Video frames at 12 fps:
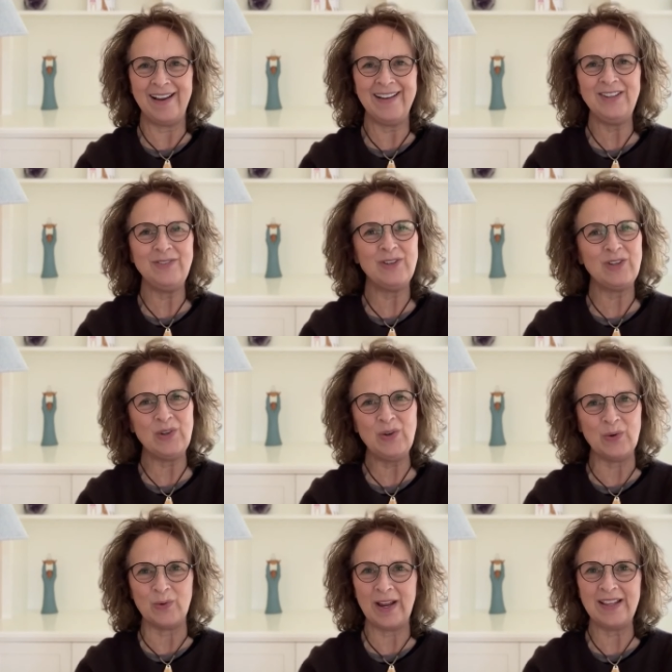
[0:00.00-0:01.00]
I do
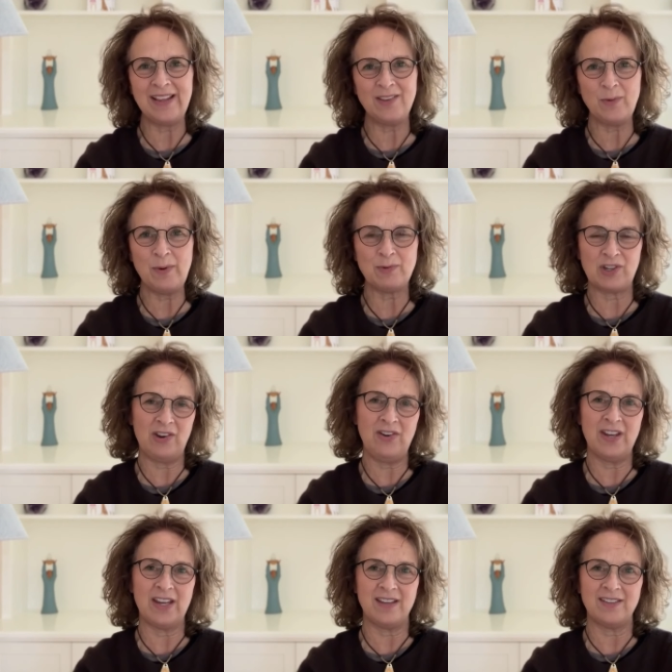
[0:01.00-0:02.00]
too, right? That's why I'm
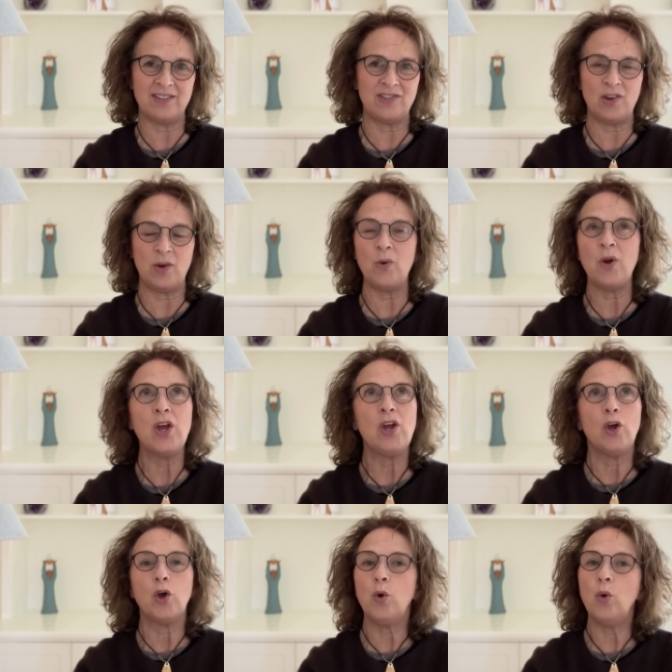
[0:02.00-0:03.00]
sharing it because it's so
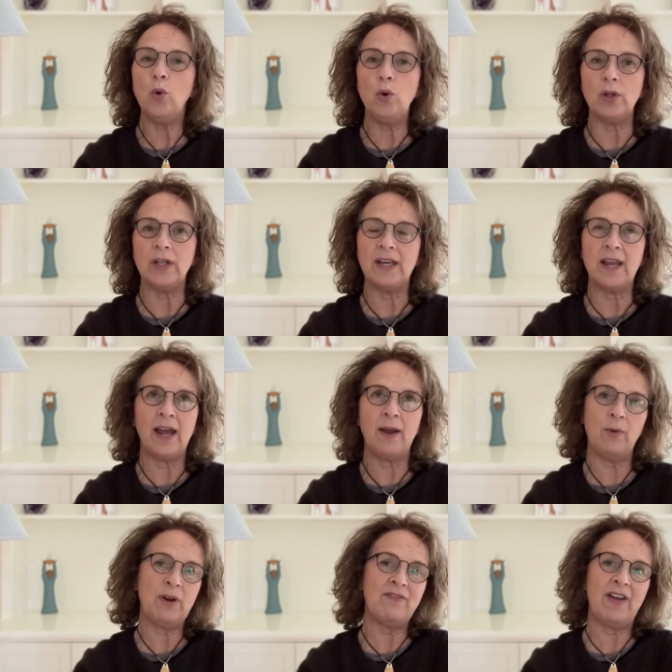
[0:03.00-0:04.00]
cool and I
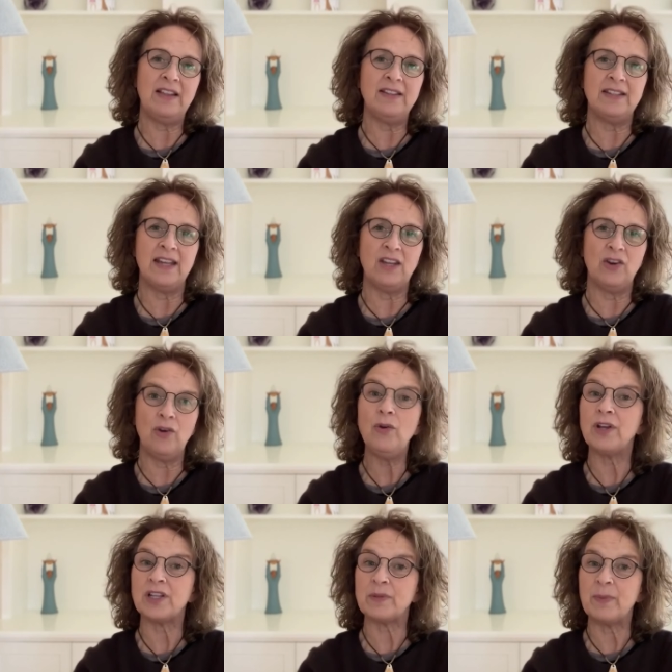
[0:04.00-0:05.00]
want to validate your
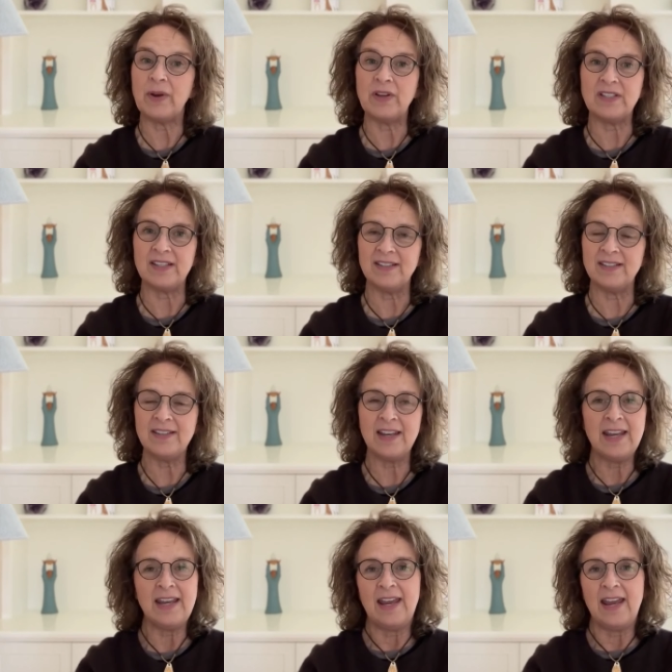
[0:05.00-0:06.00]
own experiences.
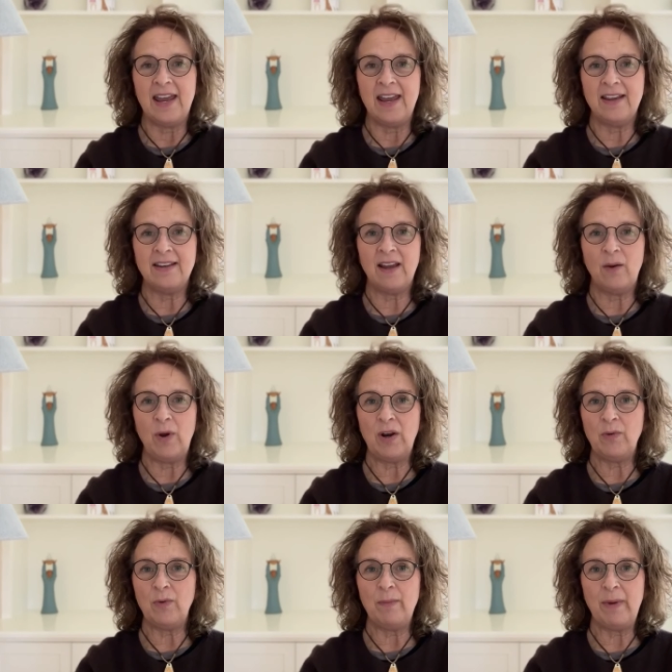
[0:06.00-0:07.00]
And I
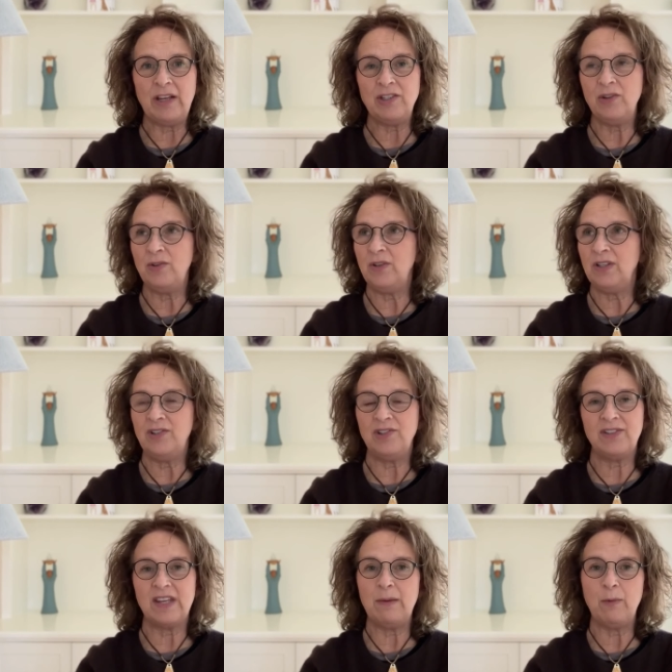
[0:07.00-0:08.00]
want to remind you to
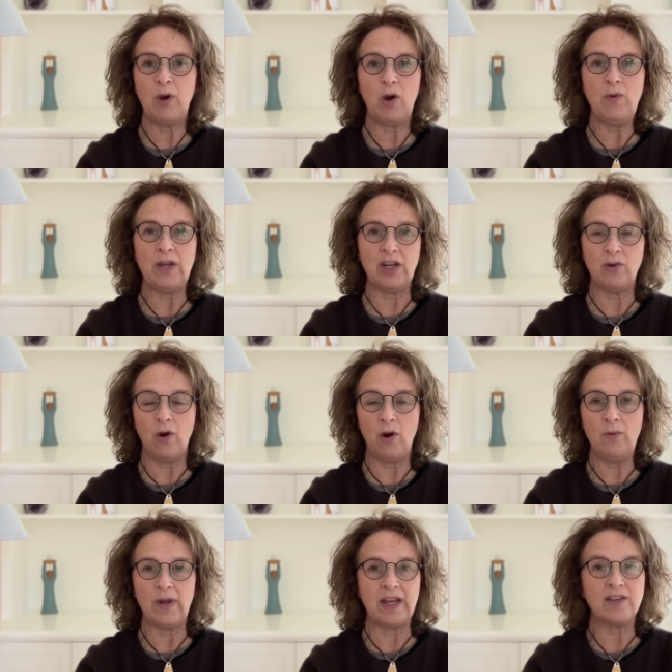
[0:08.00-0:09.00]
just keep going and
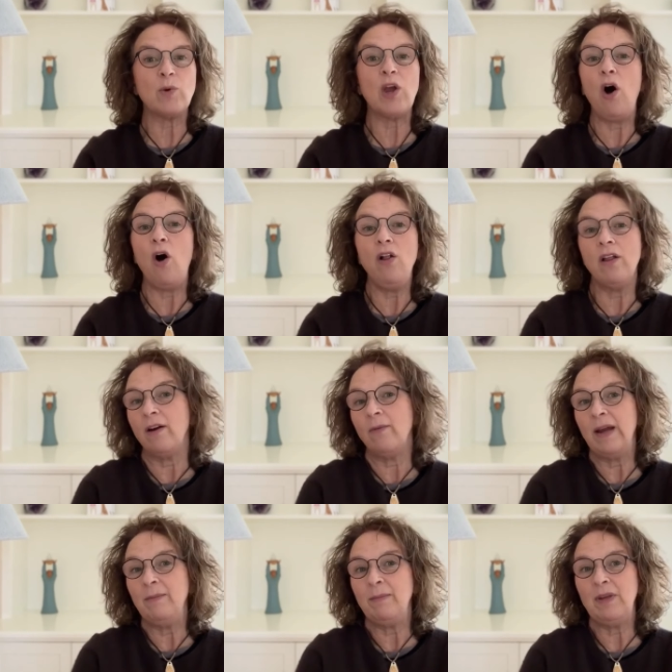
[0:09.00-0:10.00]
growing as we all are,
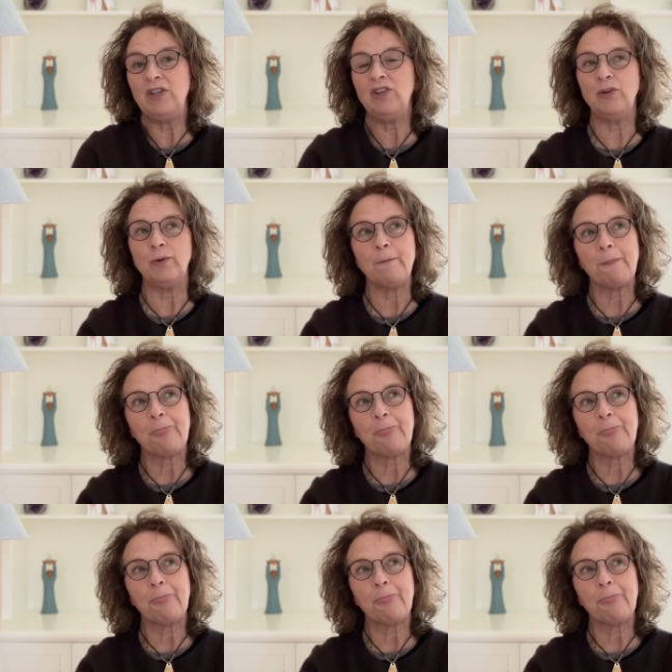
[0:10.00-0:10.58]
right? Me too.